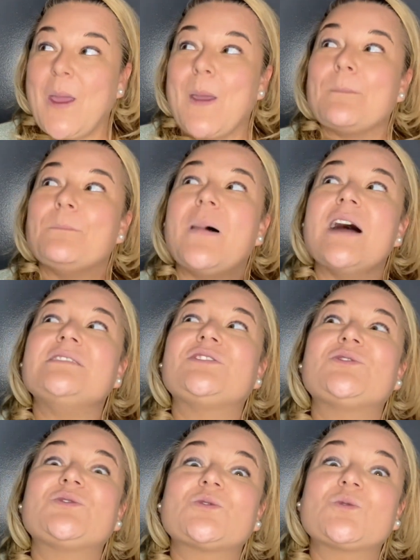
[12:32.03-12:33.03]
But
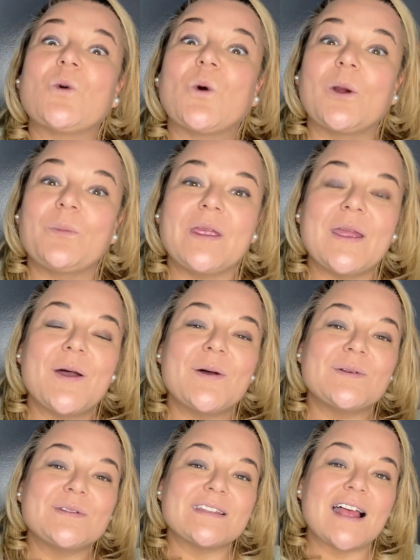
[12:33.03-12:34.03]

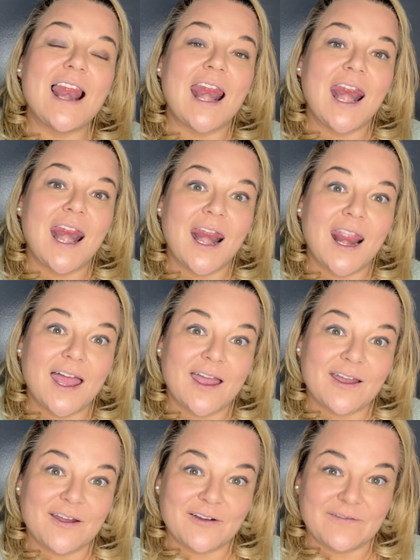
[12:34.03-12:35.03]
Scorpios
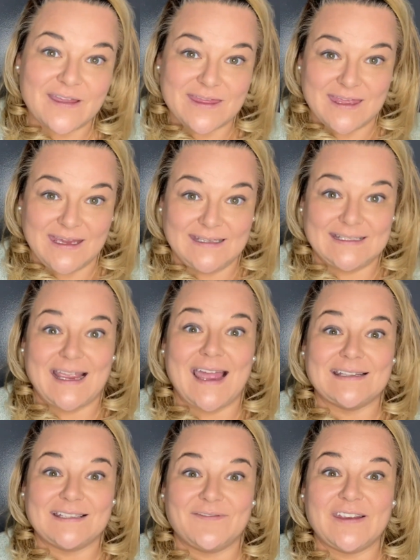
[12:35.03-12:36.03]
love these
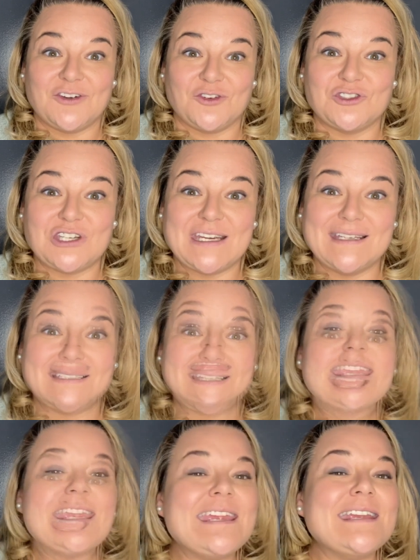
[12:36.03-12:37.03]
kinds of energies.
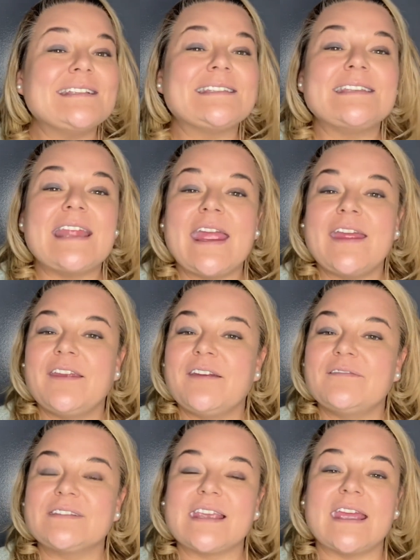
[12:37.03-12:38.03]
These
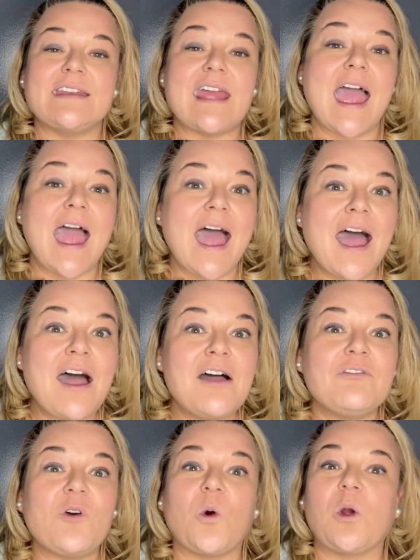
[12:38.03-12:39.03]
natives can
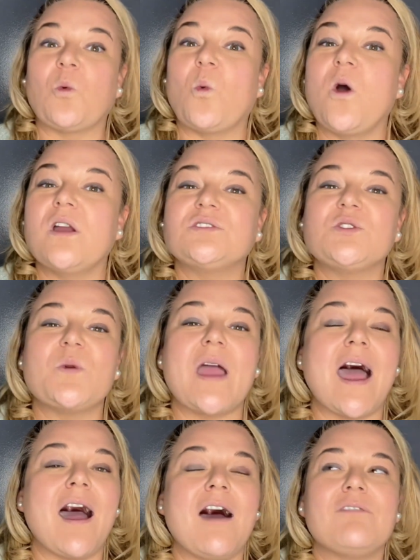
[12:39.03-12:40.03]
have or want to
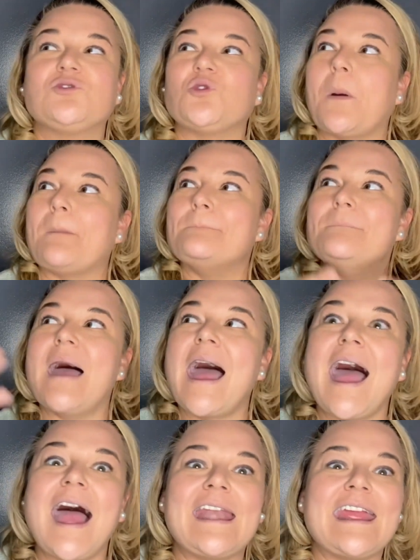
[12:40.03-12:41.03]
have
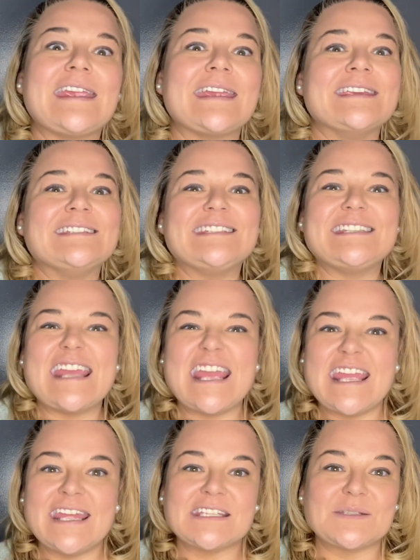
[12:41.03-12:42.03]
dramatic,
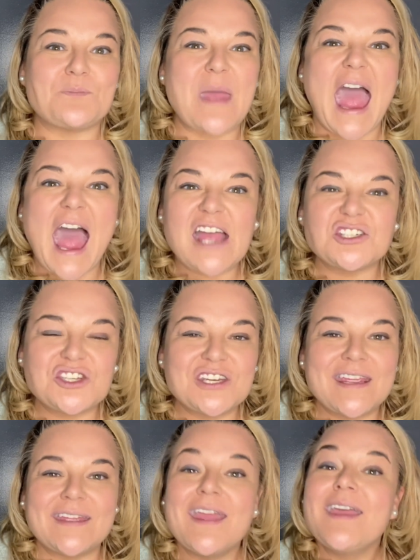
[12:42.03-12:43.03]
intense,
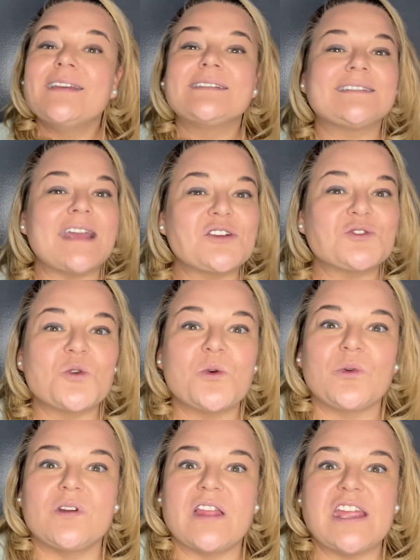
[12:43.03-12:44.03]
passionate sexual
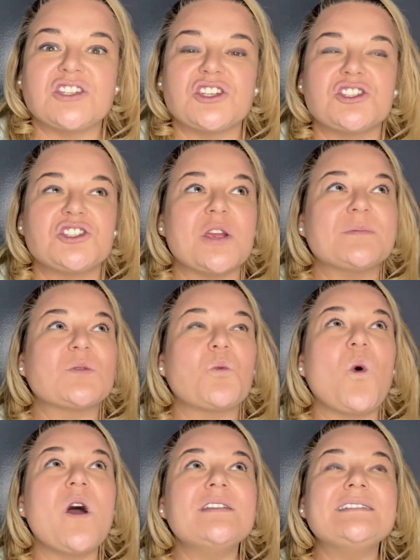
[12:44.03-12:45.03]
relationships,
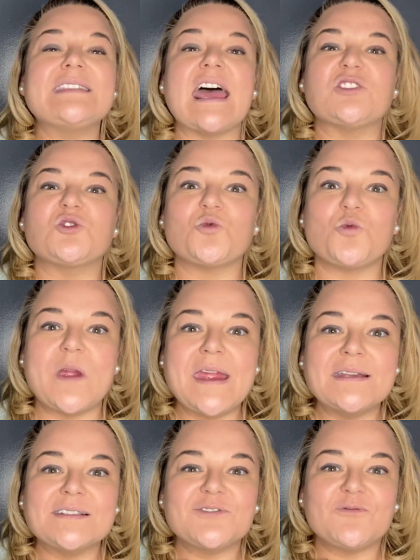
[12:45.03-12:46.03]
ones that
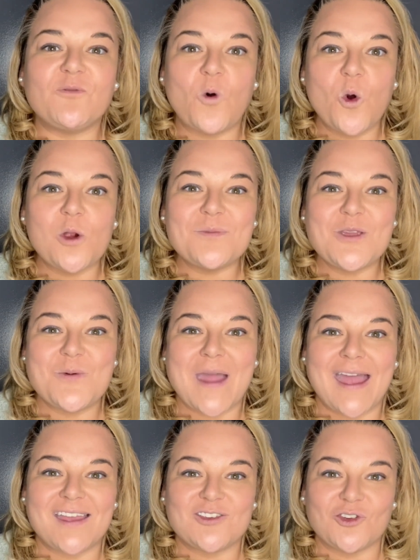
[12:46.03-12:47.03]
transform you
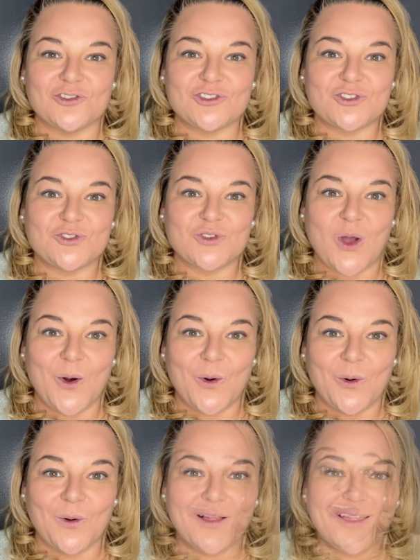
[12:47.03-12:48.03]
at your
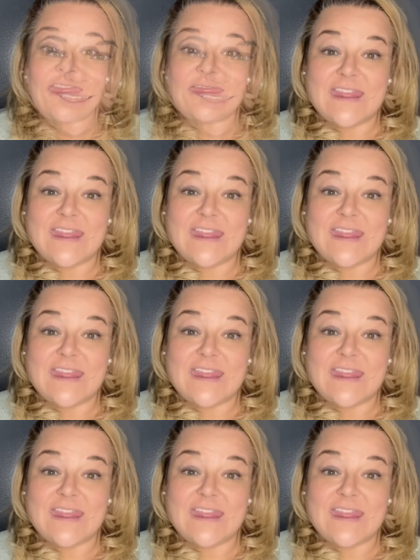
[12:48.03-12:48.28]
soul.